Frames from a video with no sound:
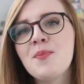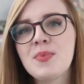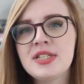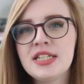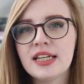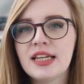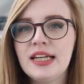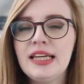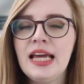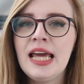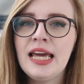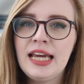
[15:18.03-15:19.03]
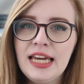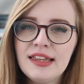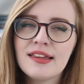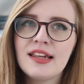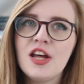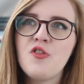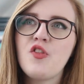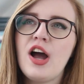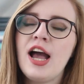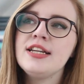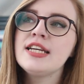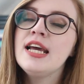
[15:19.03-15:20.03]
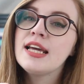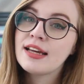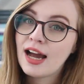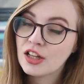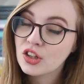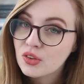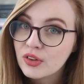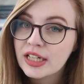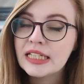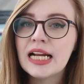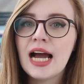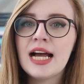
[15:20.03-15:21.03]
particularly Heathcliff and Catherine,